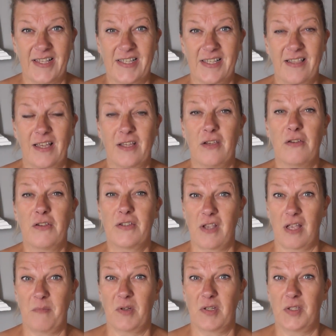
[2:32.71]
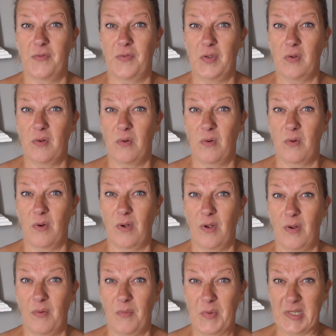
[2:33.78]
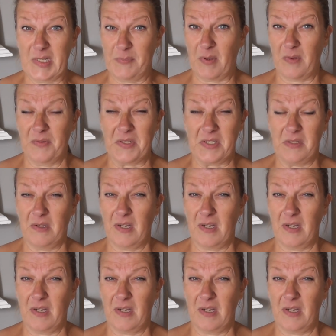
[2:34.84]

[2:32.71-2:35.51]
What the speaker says: is thank you so much for your response.